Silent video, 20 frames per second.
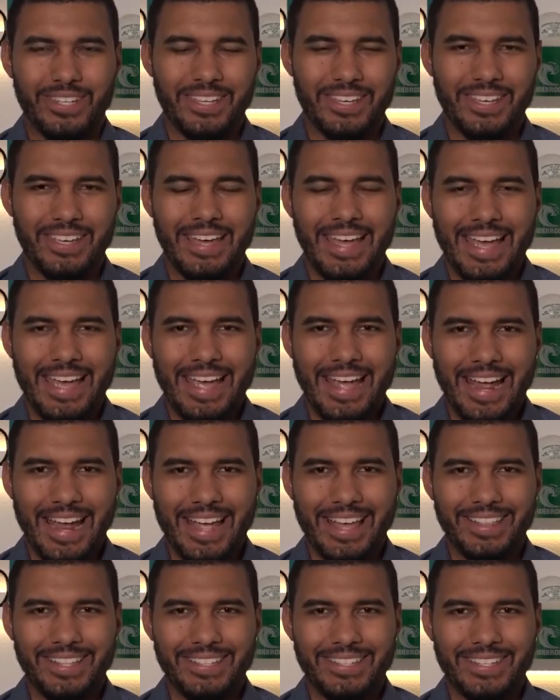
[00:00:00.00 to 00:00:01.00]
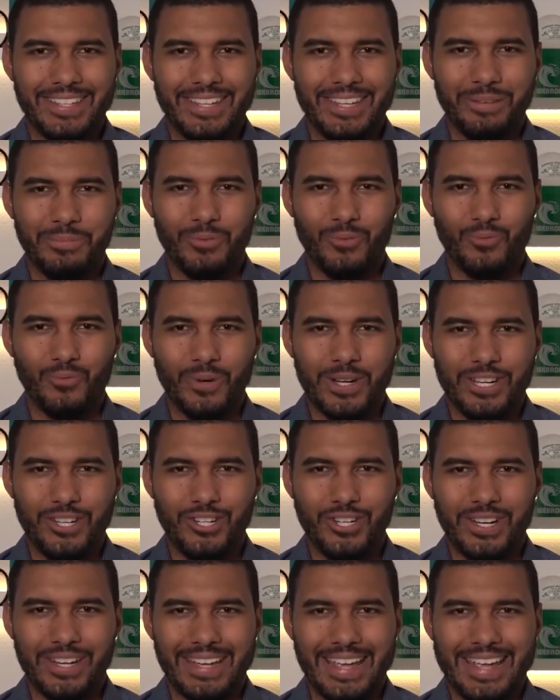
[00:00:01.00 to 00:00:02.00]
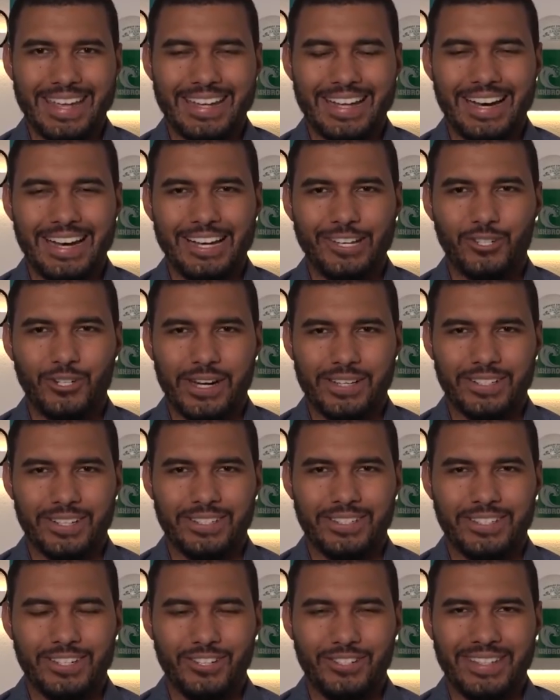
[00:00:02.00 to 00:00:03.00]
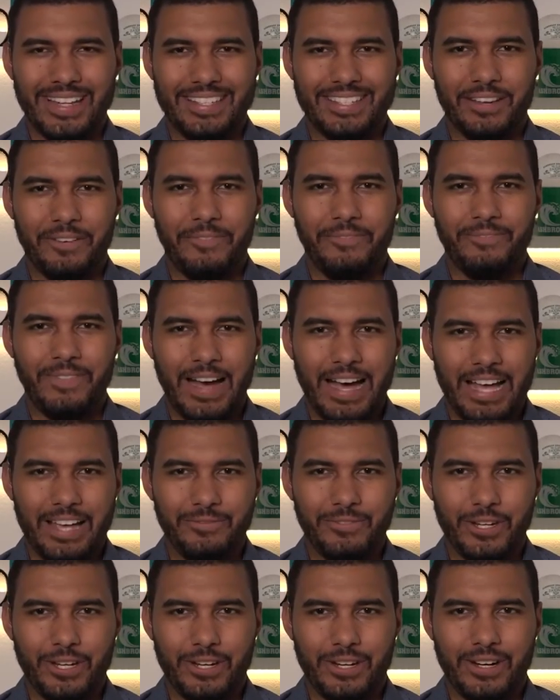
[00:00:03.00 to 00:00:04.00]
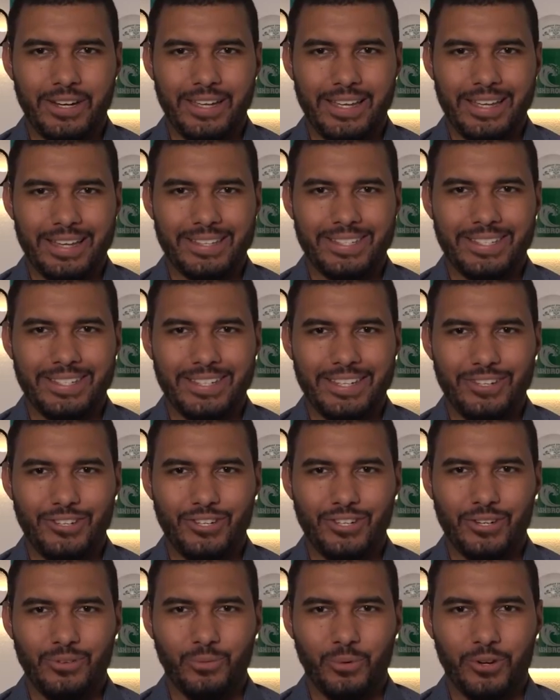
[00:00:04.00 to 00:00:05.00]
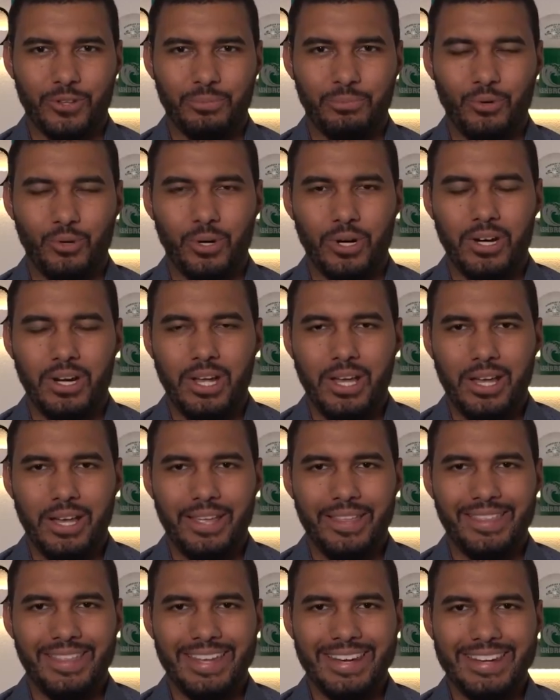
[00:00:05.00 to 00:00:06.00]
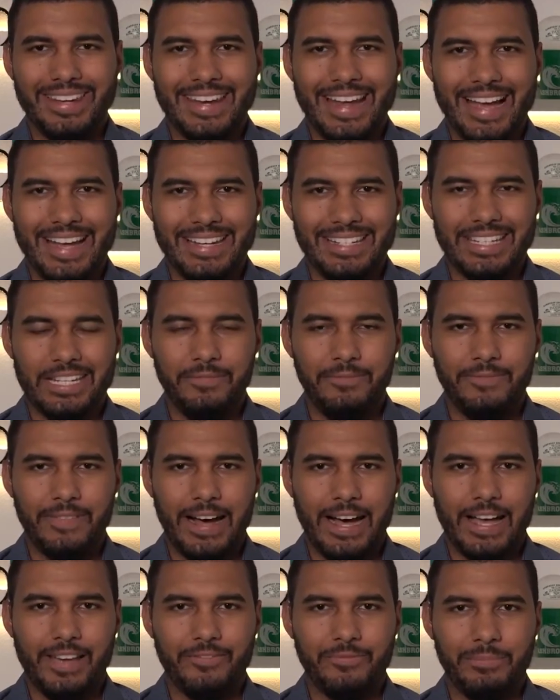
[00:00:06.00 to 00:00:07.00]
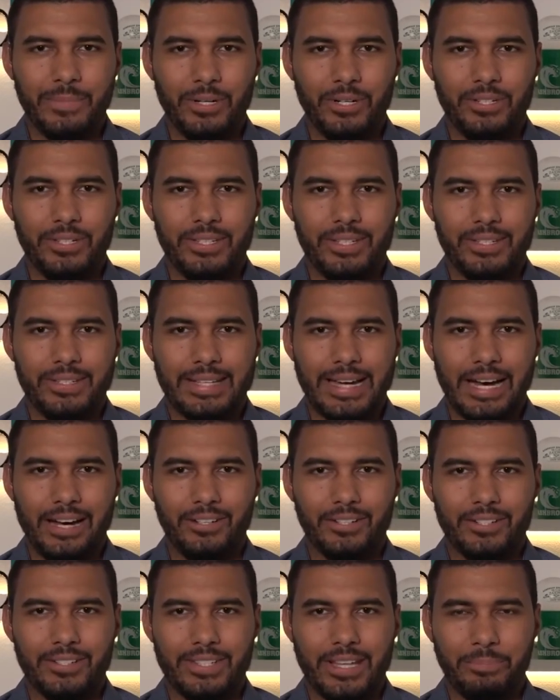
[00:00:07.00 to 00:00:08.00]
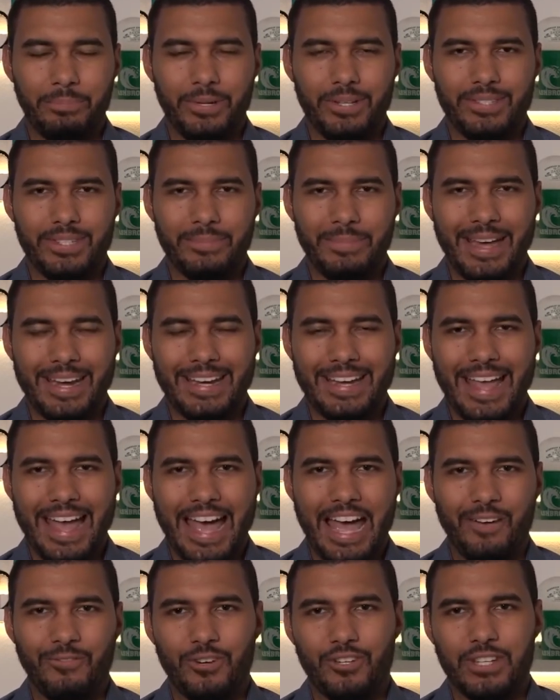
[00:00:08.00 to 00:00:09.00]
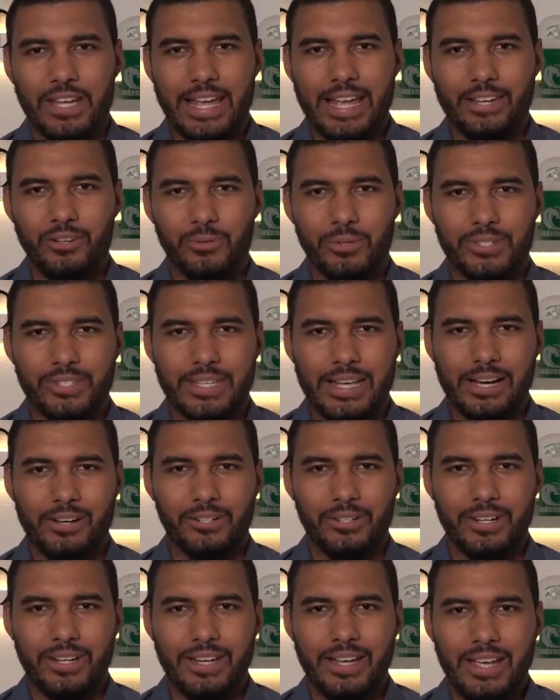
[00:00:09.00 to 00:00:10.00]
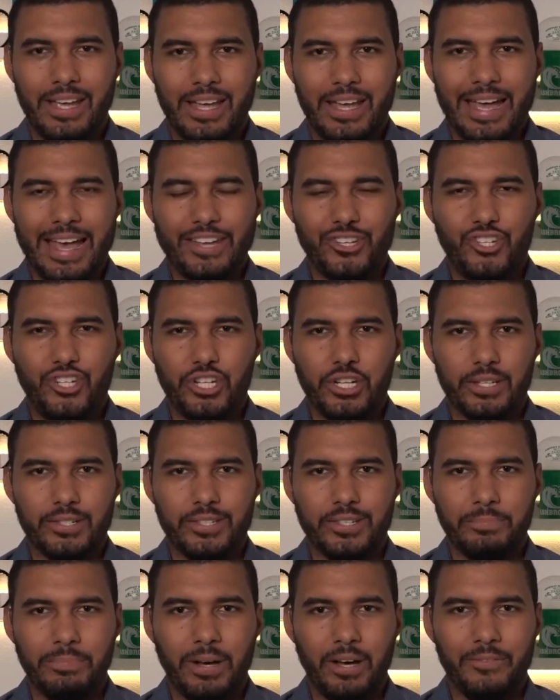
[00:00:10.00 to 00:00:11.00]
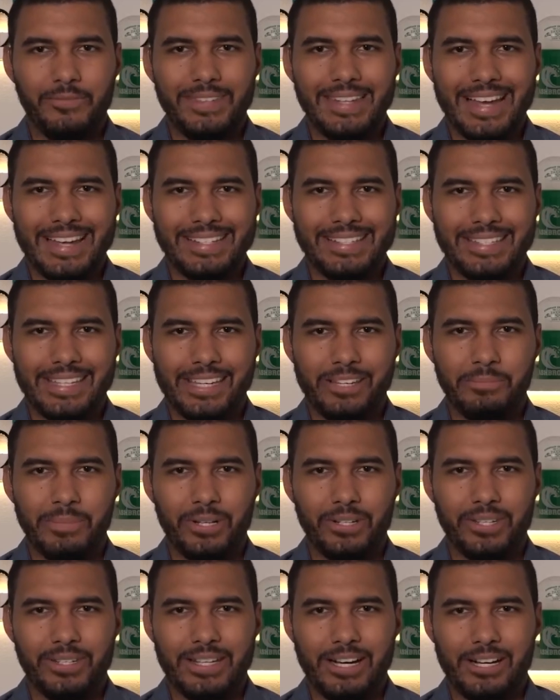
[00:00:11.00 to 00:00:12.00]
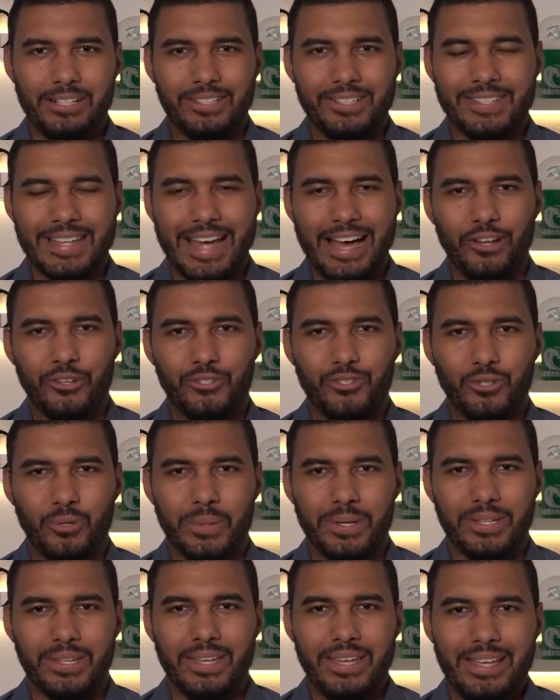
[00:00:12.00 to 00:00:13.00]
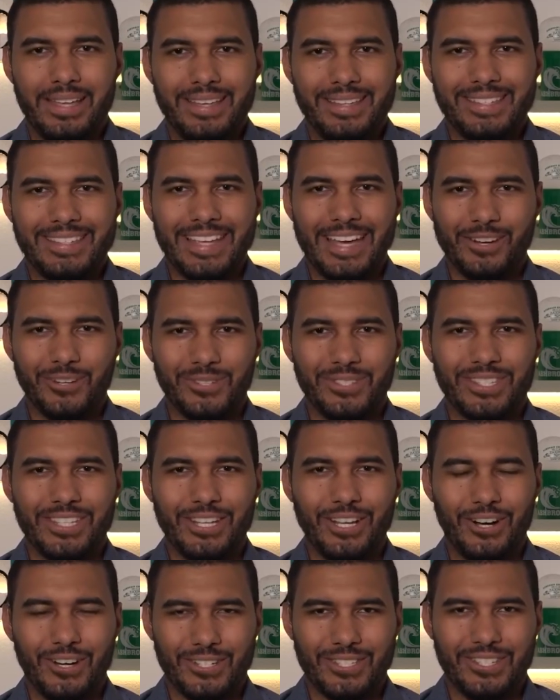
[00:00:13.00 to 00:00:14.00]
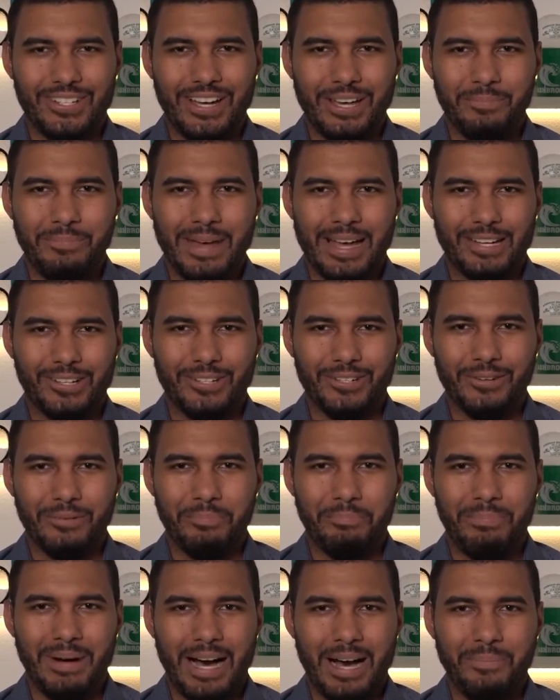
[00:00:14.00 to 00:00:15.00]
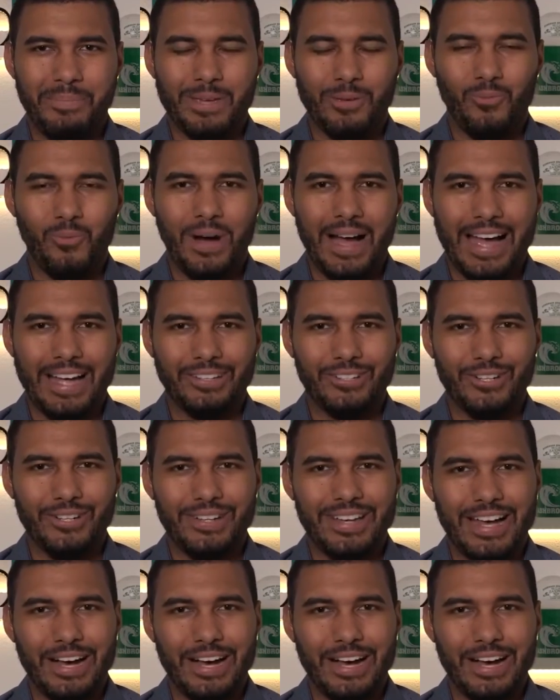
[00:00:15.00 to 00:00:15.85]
He and the team reaching a contract extension. That's a five year extension worth more than $95 million. That puts him at an average annual salary at just above $19 million, outdoing Seattle Seahawks linebacker Bobby Wagner.